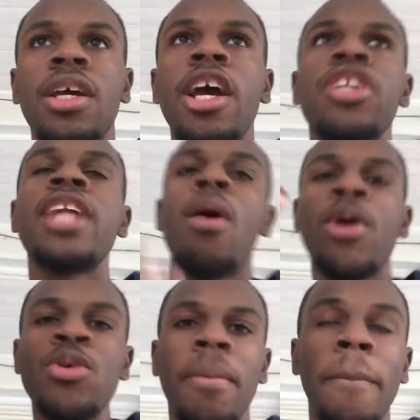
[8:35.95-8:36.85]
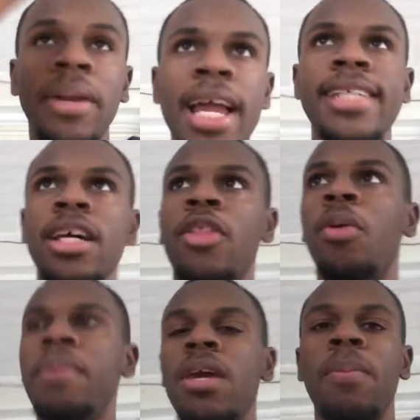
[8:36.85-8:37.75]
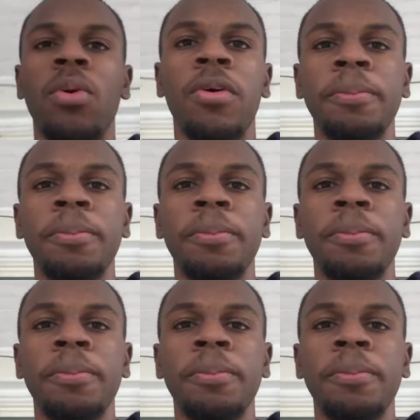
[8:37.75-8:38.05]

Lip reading: so that way you can bless other people?